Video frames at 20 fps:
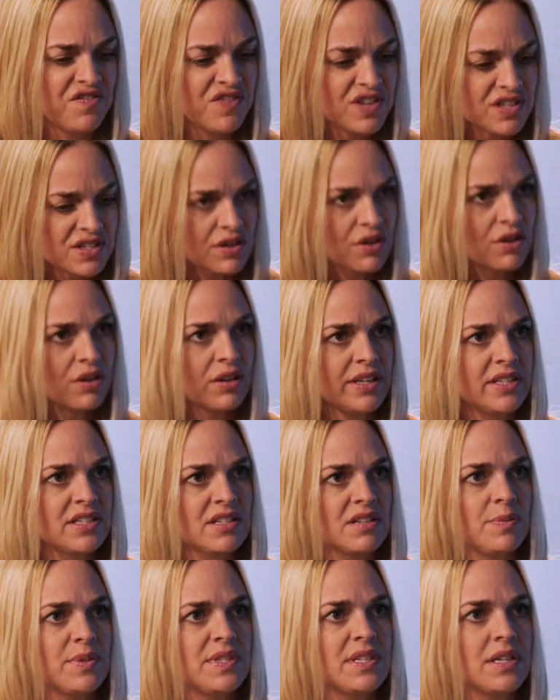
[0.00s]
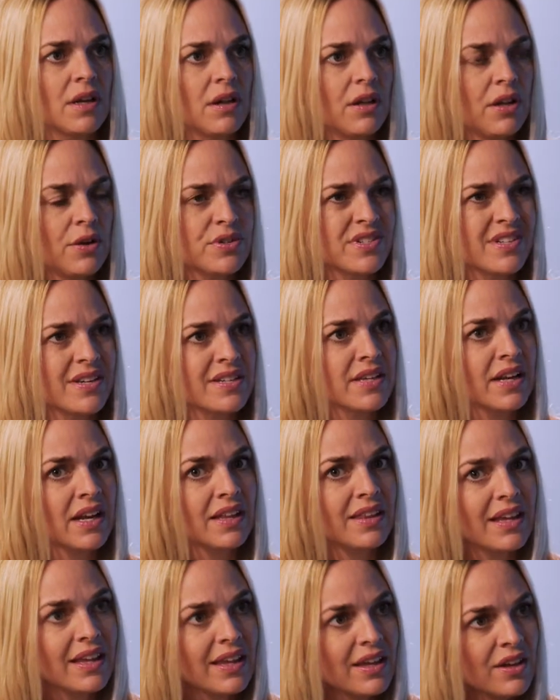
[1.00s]
physical intimacy and closeness. And I
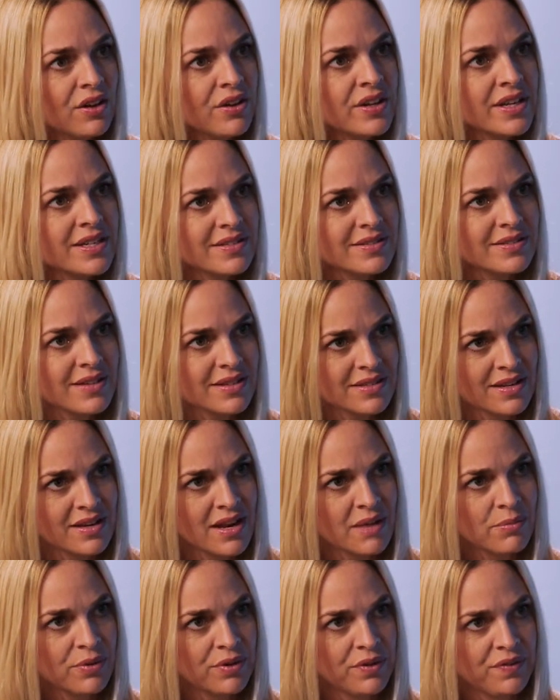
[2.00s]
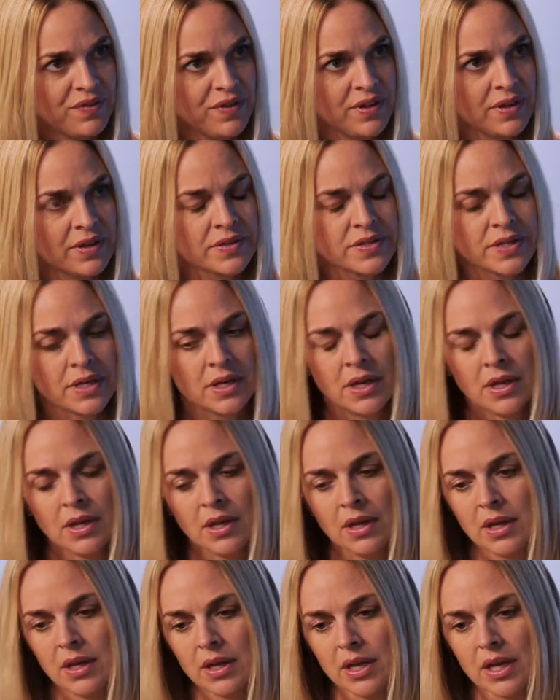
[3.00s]
think illness does a number of things.
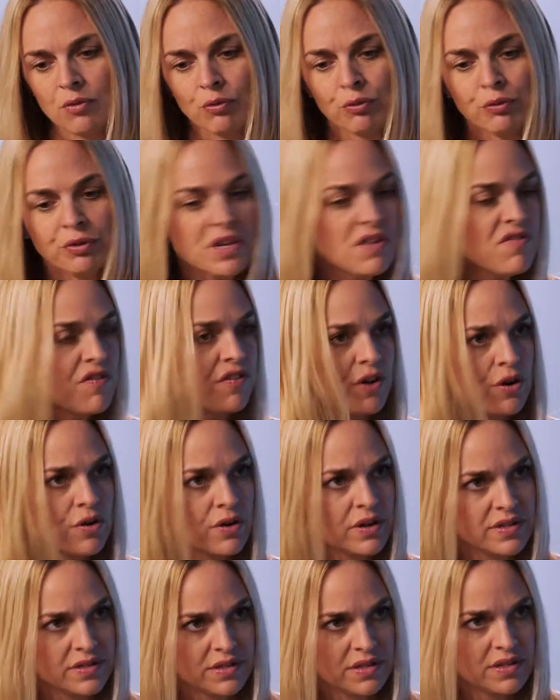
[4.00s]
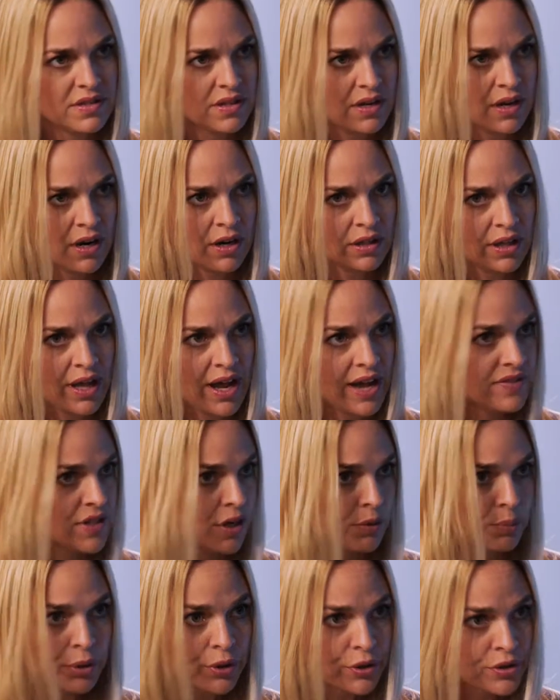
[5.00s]
It refocuses in our lives,
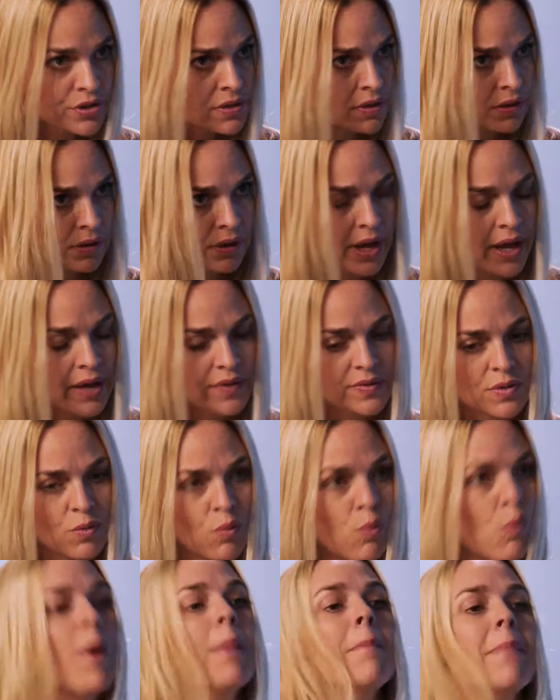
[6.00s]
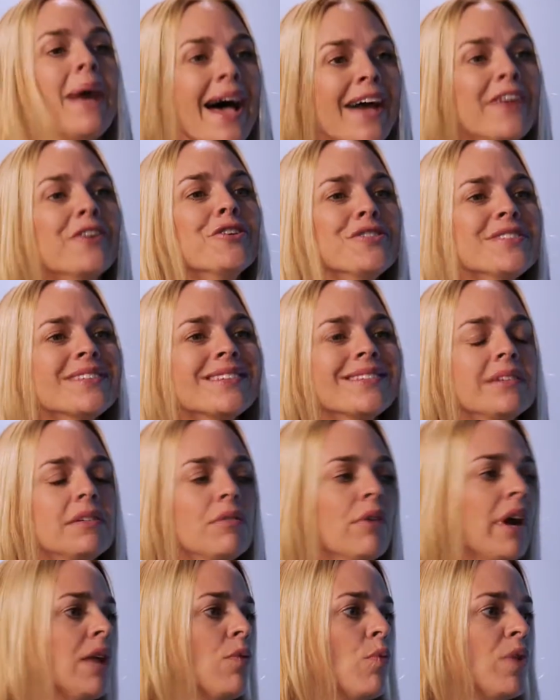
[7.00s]
our personal lives, what matters,
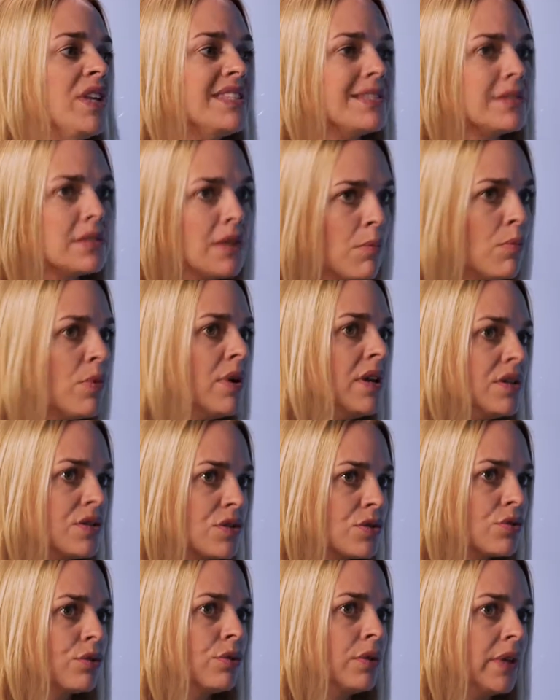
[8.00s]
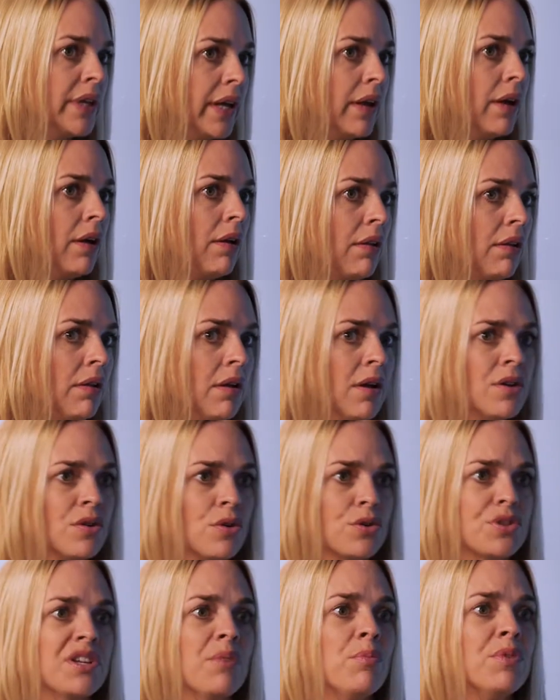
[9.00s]
right? When someone is truly ill,
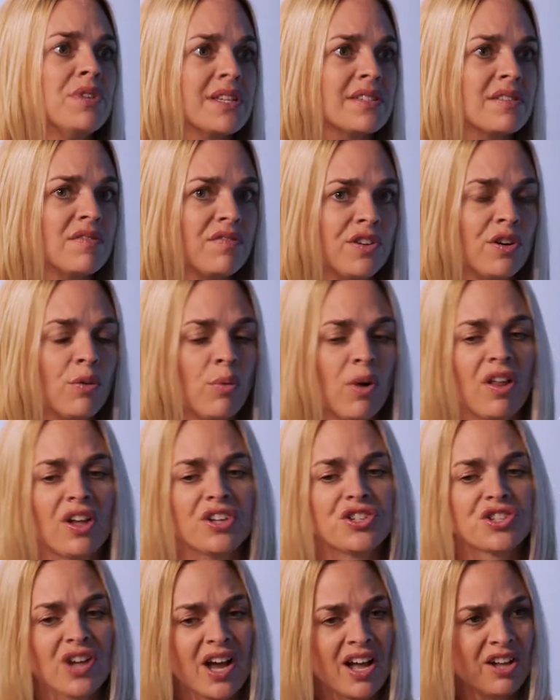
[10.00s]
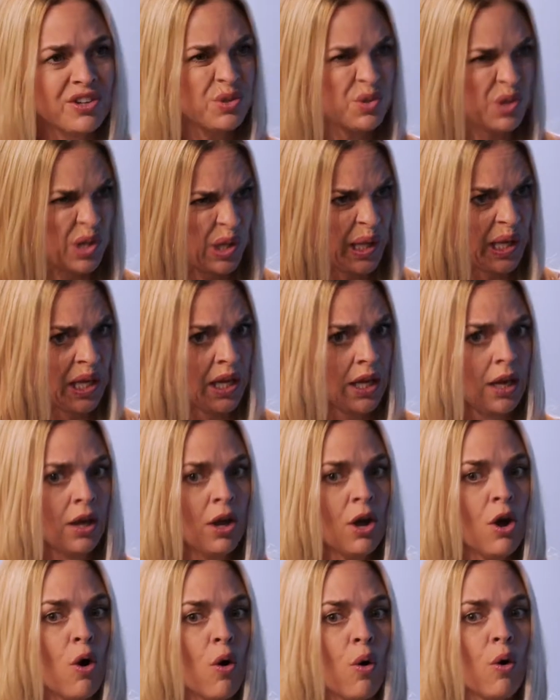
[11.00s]
or someone doesn't feel well, a child who's clingy,
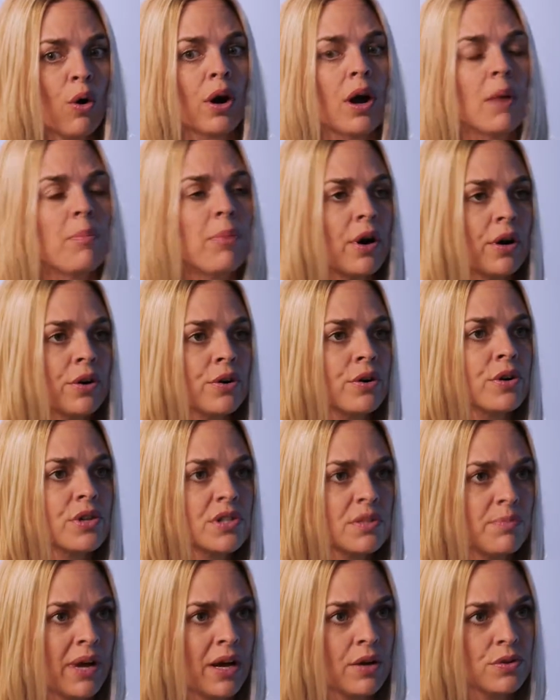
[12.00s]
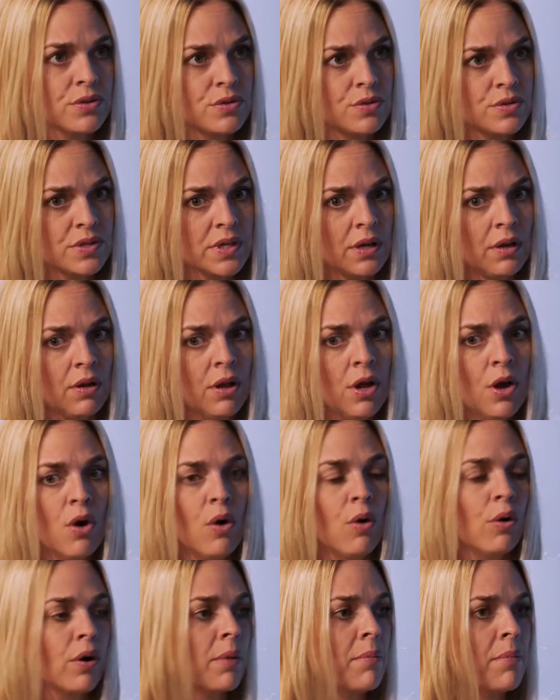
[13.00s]
or a partner or spouse who's ill,
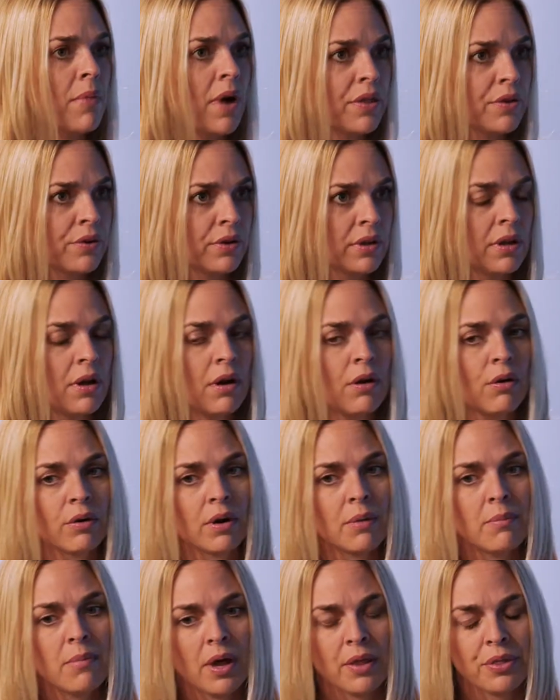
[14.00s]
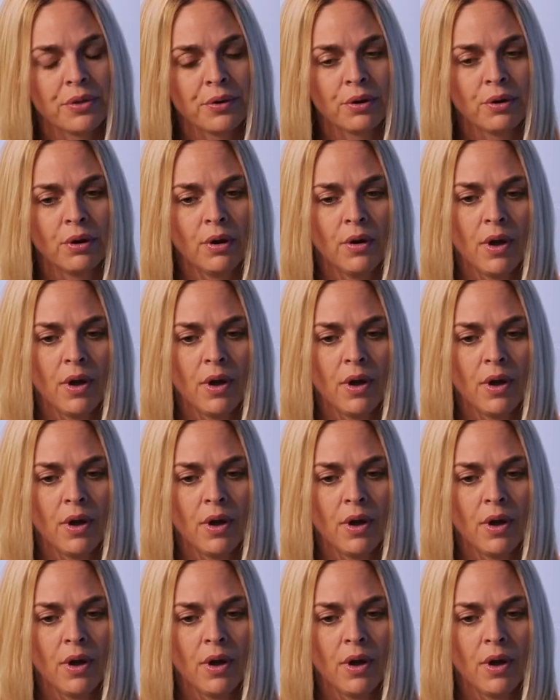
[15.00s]
or a mother-in-law or a mother,